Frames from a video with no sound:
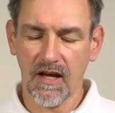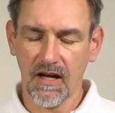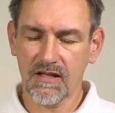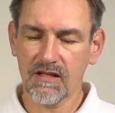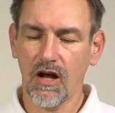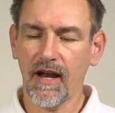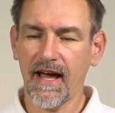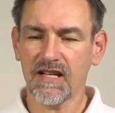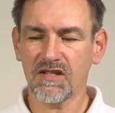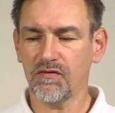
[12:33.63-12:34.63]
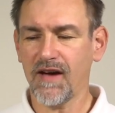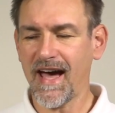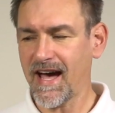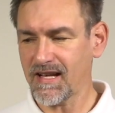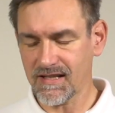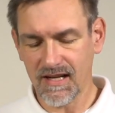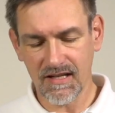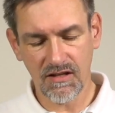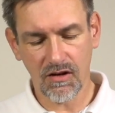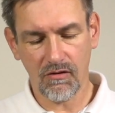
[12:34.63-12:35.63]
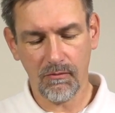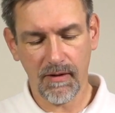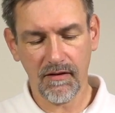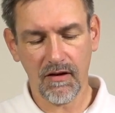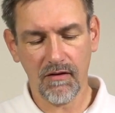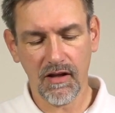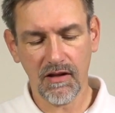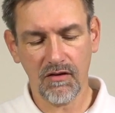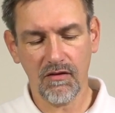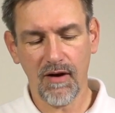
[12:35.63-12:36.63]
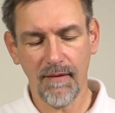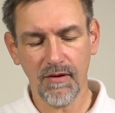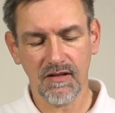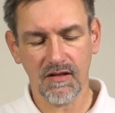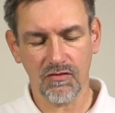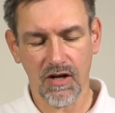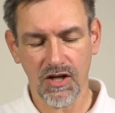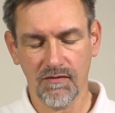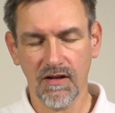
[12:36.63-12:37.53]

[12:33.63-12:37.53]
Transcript: it's not as fast as when you're in the rabbit situation.